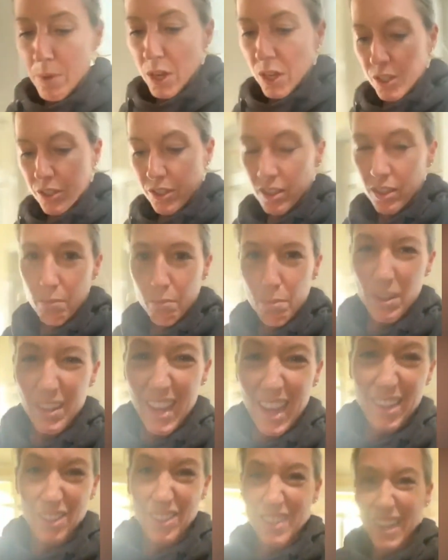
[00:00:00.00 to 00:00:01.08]
But
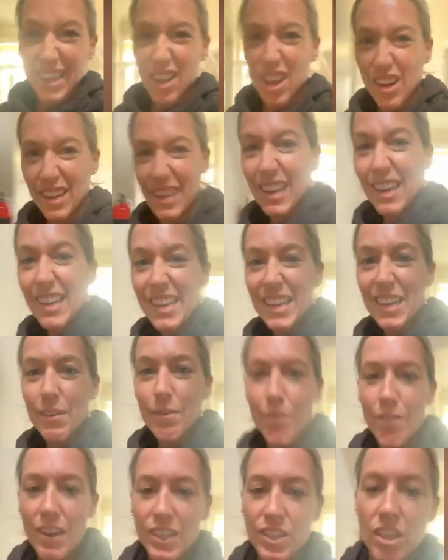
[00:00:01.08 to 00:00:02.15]
yeah, just that kind of clean,
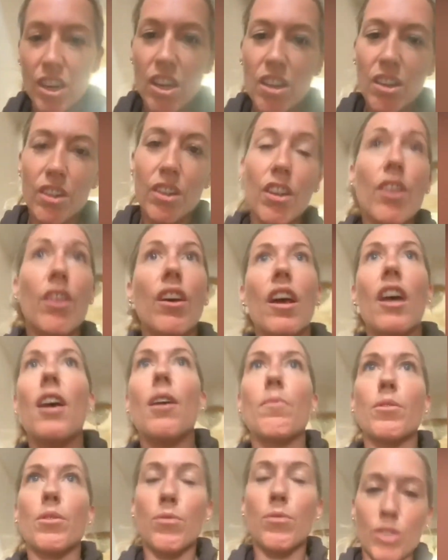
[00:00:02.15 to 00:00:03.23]
fresh look. So
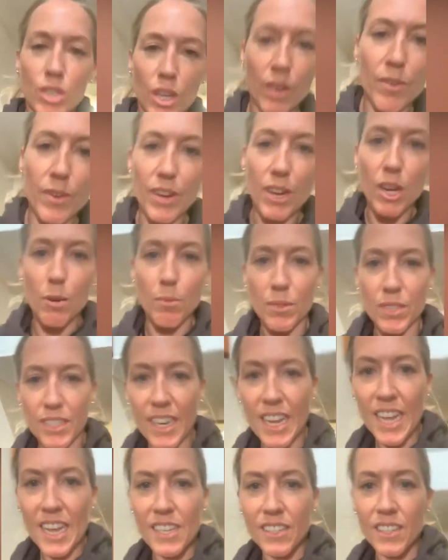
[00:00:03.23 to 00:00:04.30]
I'm just going
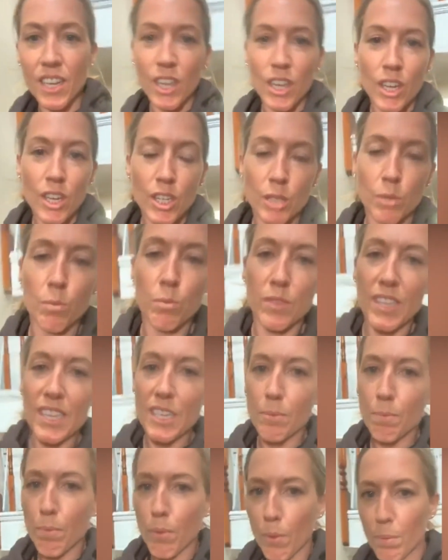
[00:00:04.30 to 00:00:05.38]
upstairs. So
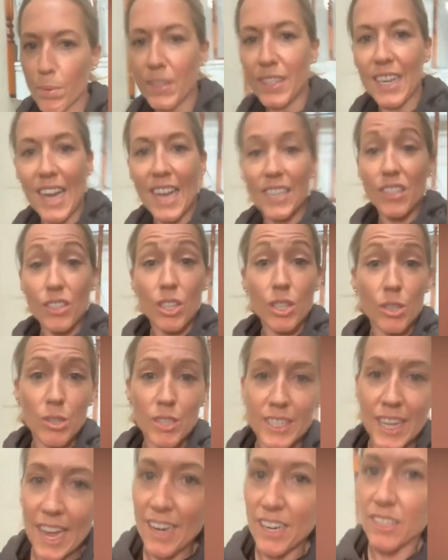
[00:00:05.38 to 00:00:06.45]
this property had
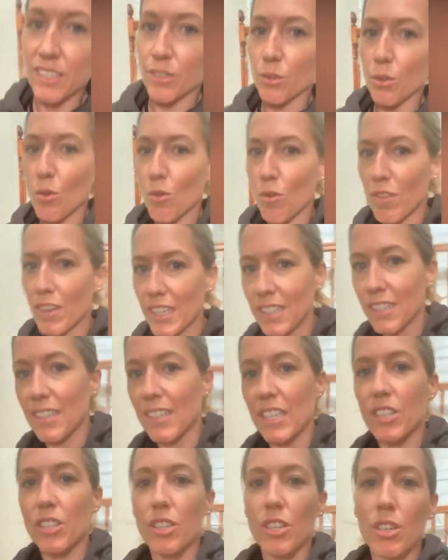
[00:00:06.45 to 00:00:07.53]
2 tenants already in
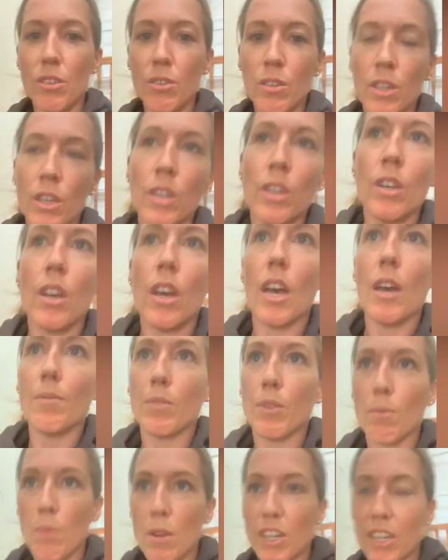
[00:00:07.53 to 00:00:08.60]
situ.
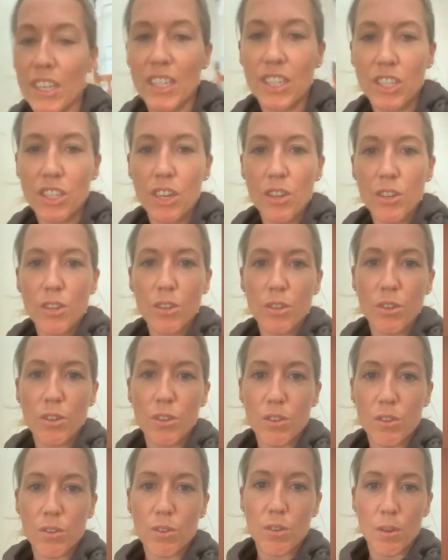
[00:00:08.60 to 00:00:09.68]
So I'm only going to show
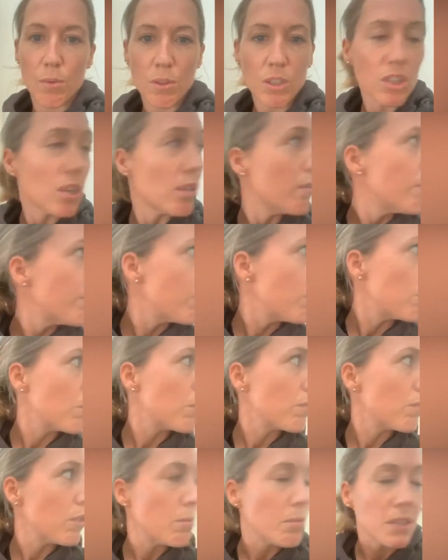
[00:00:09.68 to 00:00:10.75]
you, 4
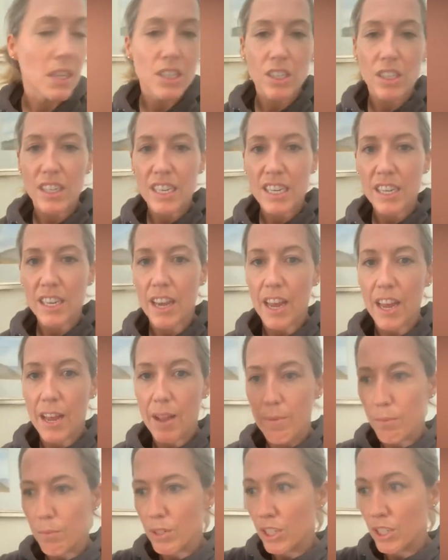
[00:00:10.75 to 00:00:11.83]
of the rooms actually,
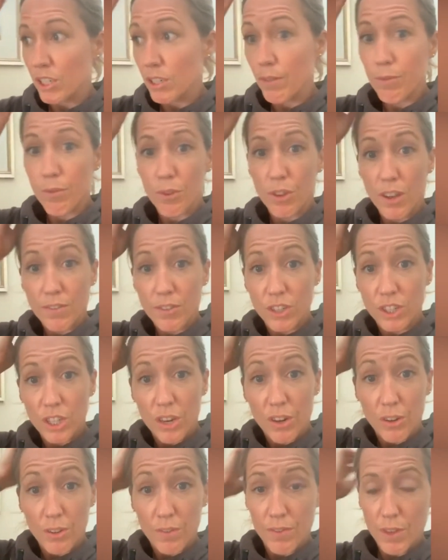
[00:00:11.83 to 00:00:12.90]
which is the 4 that I've just
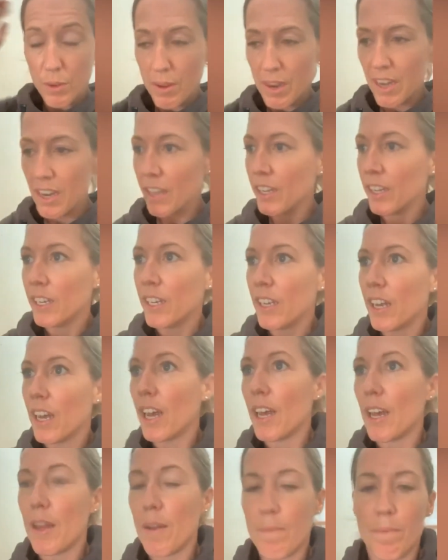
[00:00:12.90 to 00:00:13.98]
shown on the viewing.
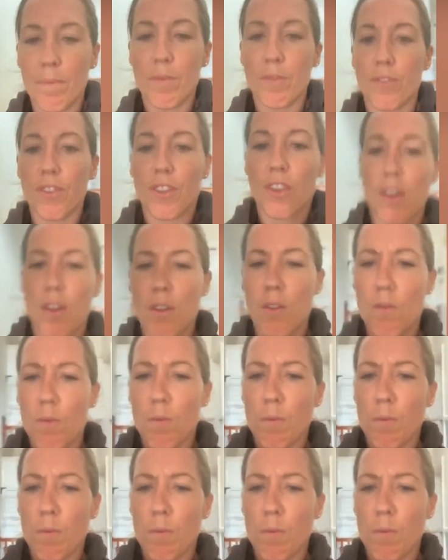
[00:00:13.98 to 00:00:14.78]
So